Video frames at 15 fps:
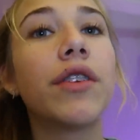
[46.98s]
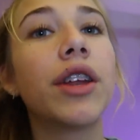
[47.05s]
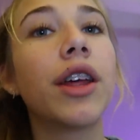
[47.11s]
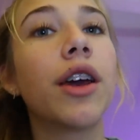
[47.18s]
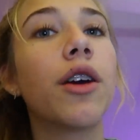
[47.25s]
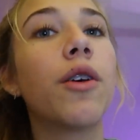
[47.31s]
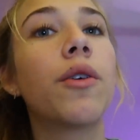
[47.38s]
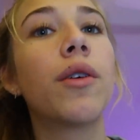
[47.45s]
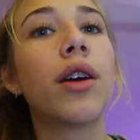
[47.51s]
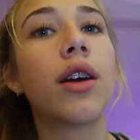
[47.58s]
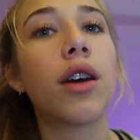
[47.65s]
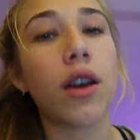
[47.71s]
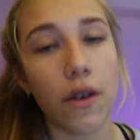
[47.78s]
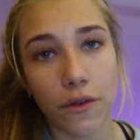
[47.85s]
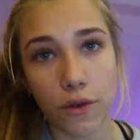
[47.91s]
video
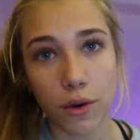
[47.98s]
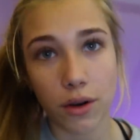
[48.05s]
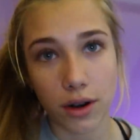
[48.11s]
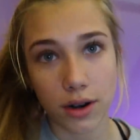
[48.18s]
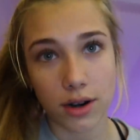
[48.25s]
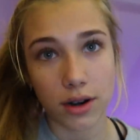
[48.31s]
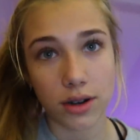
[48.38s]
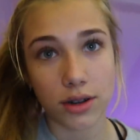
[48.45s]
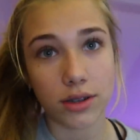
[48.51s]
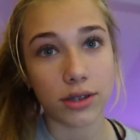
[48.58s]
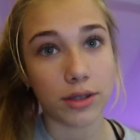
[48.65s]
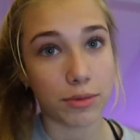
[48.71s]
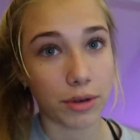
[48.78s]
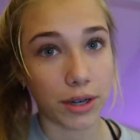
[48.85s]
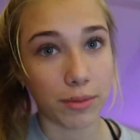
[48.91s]
for
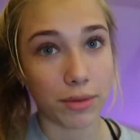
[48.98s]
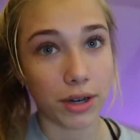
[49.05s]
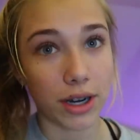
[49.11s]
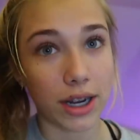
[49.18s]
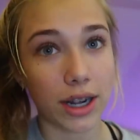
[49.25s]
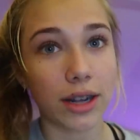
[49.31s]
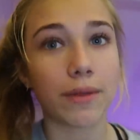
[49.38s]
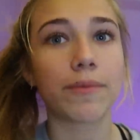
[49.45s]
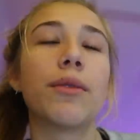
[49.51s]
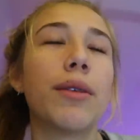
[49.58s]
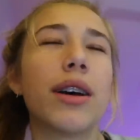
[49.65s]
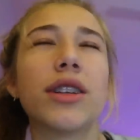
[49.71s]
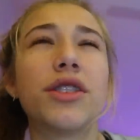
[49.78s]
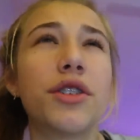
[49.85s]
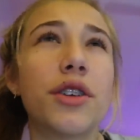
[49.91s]
spring break. The
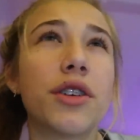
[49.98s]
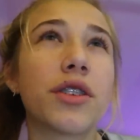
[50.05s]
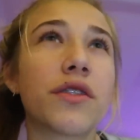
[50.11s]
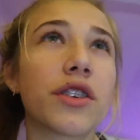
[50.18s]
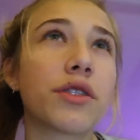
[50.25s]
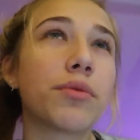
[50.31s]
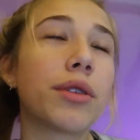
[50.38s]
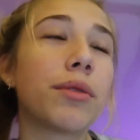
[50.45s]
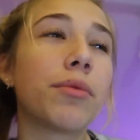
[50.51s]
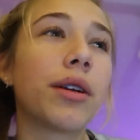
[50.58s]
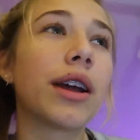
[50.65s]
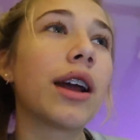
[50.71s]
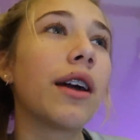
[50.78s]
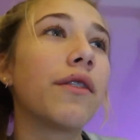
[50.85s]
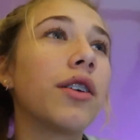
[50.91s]
past 2 years for spring
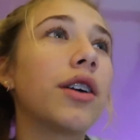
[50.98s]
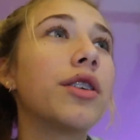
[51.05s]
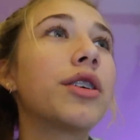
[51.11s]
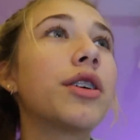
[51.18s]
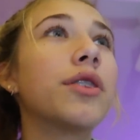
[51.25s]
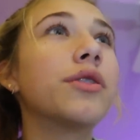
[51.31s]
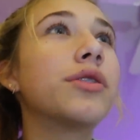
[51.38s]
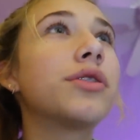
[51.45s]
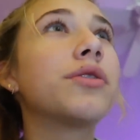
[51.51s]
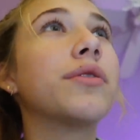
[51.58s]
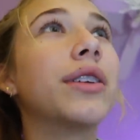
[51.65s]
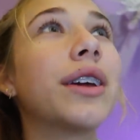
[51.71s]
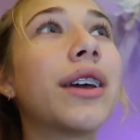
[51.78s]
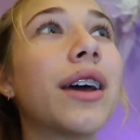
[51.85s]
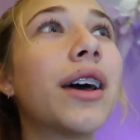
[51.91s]
break, I've gone to Costa
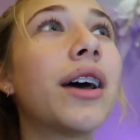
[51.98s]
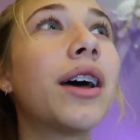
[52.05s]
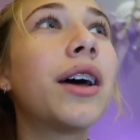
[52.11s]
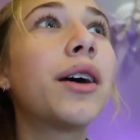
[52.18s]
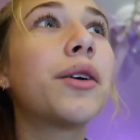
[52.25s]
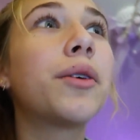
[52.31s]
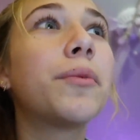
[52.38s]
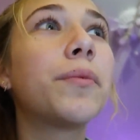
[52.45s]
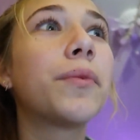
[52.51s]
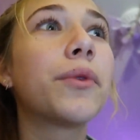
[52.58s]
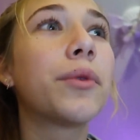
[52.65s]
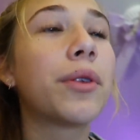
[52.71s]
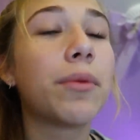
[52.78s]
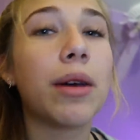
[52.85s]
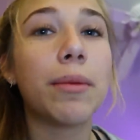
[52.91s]
Rica
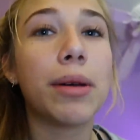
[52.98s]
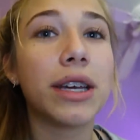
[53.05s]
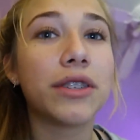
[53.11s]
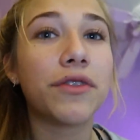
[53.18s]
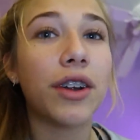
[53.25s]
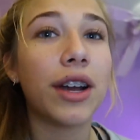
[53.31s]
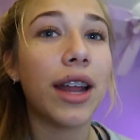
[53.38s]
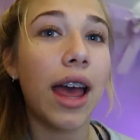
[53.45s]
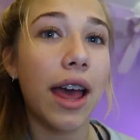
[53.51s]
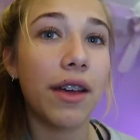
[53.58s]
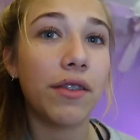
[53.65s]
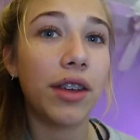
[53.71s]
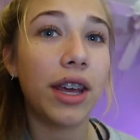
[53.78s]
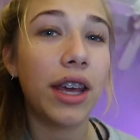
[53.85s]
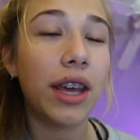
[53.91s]
with my best friend,
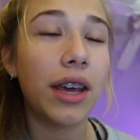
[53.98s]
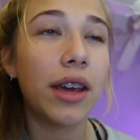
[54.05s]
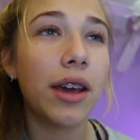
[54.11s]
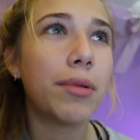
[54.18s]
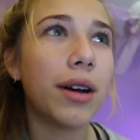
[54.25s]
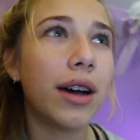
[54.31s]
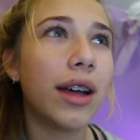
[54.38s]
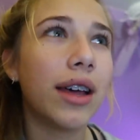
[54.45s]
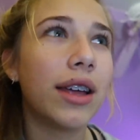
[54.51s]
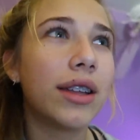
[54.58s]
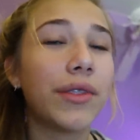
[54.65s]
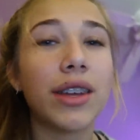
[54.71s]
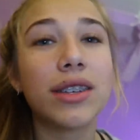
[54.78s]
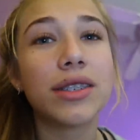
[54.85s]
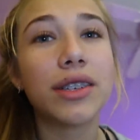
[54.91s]
Evie. But
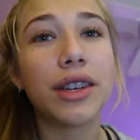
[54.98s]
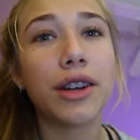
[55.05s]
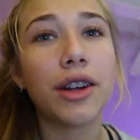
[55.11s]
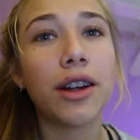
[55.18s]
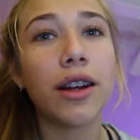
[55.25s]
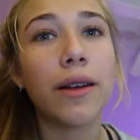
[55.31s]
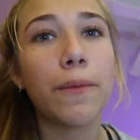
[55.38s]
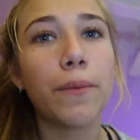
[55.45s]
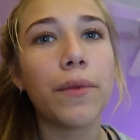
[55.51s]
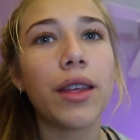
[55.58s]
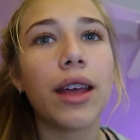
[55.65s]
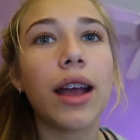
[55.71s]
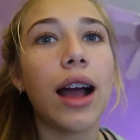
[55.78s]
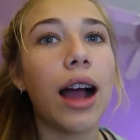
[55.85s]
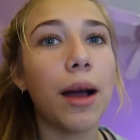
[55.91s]
this year,
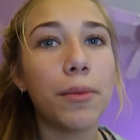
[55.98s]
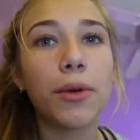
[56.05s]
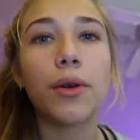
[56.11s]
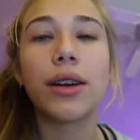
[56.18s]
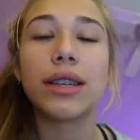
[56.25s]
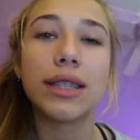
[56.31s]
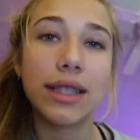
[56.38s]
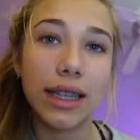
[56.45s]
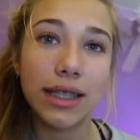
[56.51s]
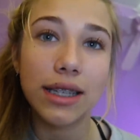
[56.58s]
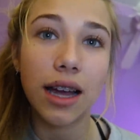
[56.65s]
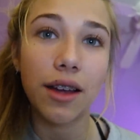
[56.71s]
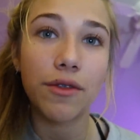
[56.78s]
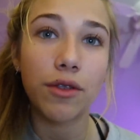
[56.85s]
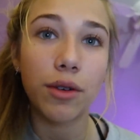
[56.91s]
I'm going to
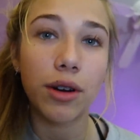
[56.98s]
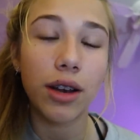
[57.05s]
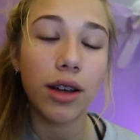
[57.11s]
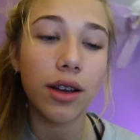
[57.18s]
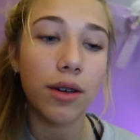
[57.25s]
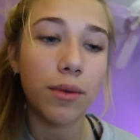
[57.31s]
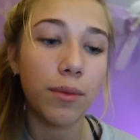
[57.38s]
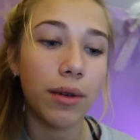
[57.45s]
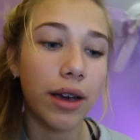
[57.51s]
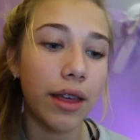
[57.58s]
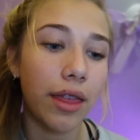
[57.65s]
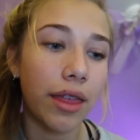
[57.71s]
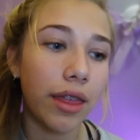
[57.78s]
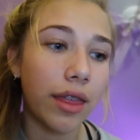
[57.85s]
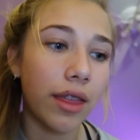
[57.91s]
Seaside, Florida
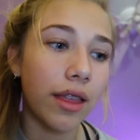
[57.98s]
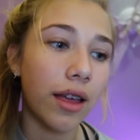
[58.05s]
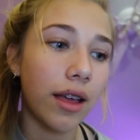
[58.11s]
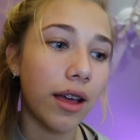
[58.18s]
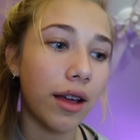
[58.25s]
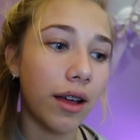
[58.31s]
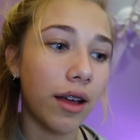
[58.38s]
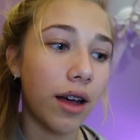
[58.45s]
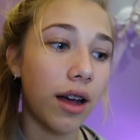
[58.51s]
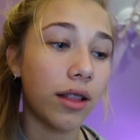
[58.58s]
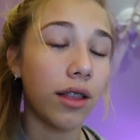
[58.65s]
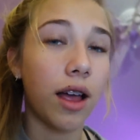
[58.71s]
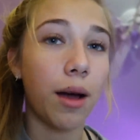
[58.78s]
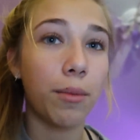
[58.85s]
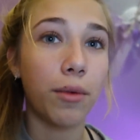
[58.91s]
with a
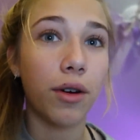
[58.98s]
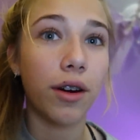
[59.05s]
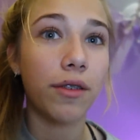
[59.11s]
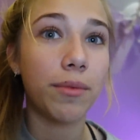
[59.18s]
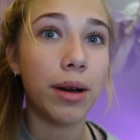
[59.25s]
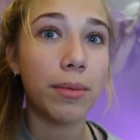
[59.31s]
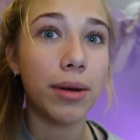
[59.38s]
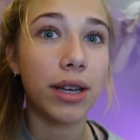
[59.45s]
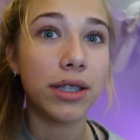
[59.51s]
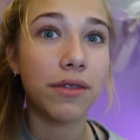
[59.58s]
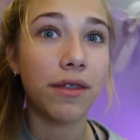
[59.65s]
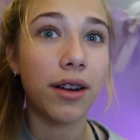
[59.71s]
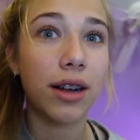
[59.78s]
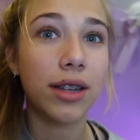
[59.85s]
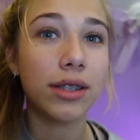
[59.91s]
lot more of my best
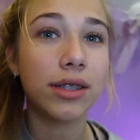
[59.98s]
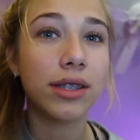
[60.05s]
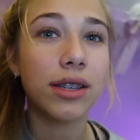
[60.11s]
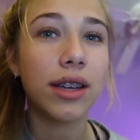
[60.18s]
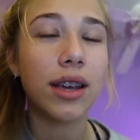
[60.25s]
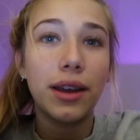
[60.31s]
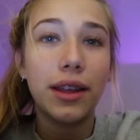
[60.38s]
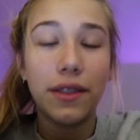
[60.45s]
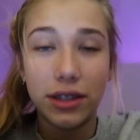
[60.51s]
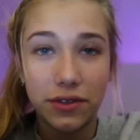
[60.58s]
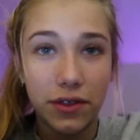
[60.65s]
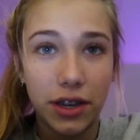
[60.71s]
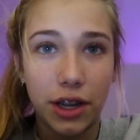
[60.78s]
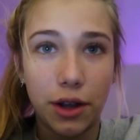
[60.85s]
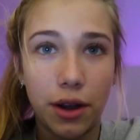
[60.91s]
friends. In this
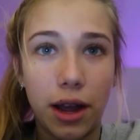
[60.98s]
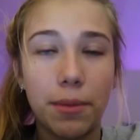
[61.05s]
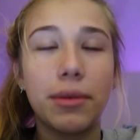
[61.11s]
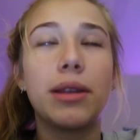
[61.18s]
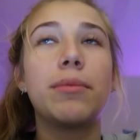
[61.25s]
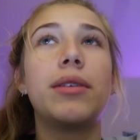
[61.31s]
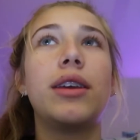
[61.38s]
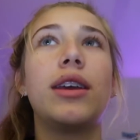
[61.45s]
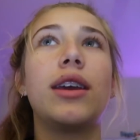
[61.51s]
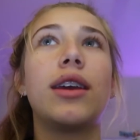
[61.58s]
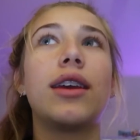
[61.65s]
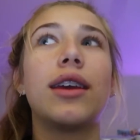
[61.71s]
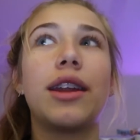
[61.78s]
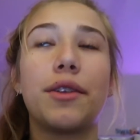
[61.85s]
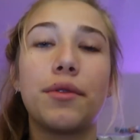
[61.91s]
video, I'm gonna be
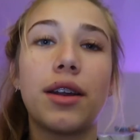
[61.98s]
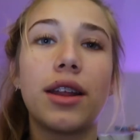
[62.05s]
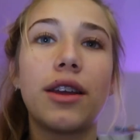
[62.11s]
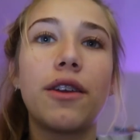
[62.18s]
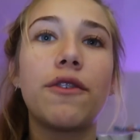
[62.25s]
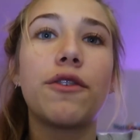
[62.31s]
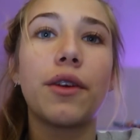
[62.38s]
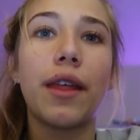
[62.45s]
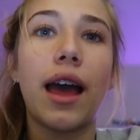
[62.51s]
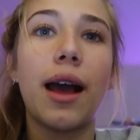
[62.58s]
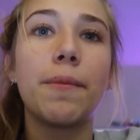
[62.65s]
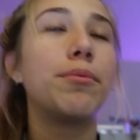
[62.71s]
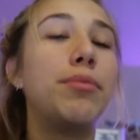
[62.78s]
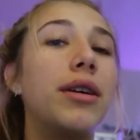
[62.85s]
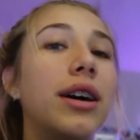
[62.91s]
getting ready for
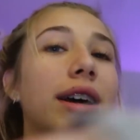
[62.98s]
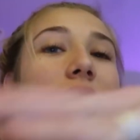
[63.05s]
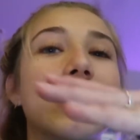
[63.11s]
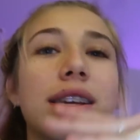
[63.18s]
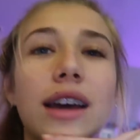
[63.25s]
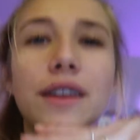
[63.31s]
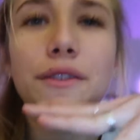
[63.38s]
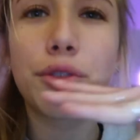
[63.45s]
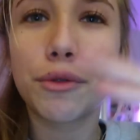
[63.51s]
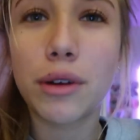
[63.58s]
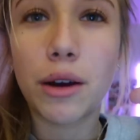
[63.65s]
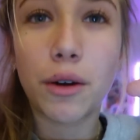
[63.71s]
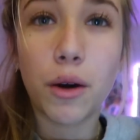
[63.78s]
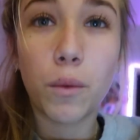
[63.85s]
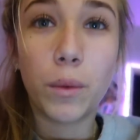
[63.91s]
that. But it's kind of throughout a